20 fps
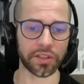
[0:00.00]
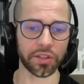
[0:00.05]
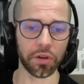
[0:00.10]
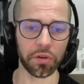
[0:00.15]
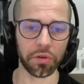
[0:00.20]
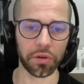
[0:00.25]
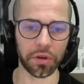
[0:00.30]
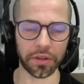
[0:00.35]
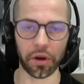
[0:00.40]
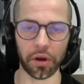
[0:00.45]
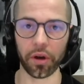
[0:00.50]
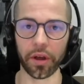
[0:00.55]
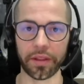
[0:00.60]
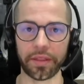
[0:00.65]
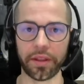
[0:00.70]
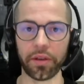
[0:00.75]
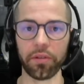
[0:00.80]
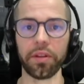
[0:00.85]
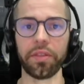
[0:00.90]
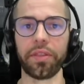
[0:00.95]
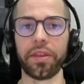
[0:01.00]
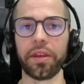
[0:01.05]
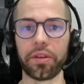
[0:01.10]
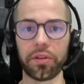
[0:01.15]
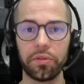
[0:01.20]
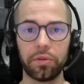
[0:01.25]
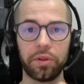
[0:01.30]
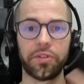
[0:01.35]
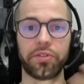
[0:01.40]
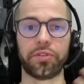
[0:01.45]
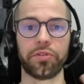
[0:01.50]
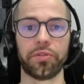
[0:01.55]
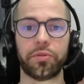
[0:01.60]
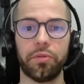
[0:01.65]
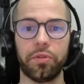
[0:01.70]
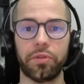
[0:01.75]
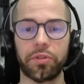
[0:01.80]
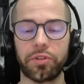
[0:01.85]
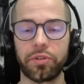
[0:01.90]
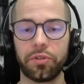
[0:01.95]
So the only thing you need
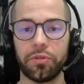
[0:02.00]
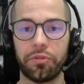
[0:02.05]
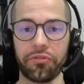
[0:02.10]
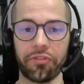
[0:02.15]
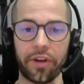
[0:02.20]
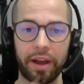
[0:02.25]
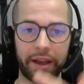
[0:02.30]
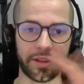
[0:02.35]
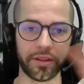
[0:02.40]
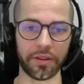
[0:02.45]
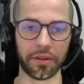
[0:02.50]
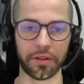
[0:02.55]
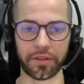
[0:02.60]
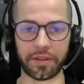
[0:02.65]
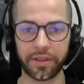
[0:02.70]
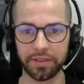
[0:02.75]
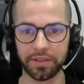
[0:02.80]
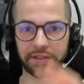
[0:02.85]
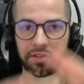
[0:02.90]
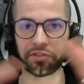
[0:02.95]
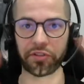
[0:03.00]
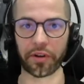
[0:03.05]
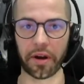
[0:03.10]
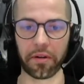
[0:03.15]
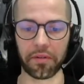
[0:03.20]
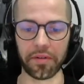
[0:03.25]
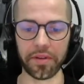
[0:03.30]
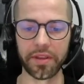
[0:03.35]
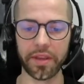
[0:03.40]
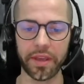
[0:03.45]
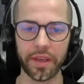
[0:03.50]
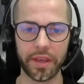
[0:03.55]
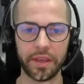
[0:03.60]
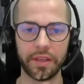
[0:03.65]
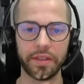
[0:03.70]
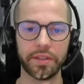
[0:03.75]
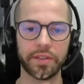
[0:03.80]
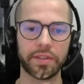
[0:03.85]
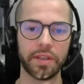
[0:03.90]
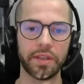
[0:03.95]
to find on this drawing
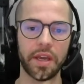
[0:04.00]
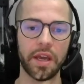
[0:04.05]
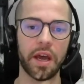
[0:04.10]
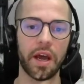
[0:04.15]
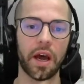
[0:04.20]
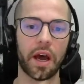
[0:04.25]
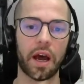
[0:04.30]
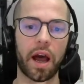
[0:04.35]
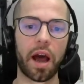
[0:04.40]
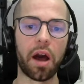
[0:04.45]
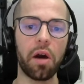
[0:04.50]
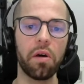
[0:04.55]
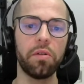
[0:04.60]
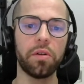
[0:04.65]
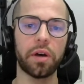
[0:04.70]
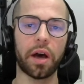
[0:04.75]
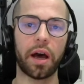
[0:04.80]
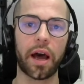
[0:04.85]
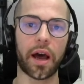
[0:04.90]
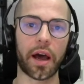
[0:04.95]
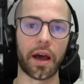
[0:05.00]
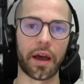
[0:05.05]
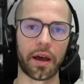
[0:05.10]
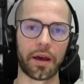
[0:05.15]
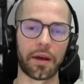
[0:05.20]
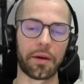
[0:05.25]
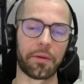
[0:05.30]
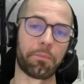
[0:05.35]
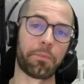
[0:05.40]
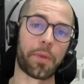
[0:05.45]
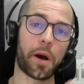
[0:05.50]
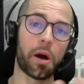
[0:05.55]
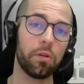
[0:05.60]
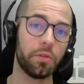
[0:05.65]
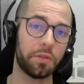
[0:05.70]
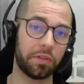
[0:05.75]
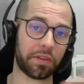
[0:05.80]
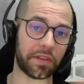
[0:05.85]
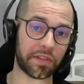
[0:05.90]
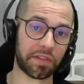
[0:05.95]
is how
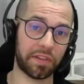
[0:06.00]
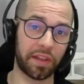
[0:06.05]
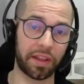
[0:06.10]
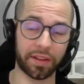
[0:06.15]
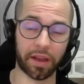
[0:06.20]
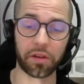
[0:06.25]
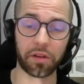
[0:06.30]
Paulo did that.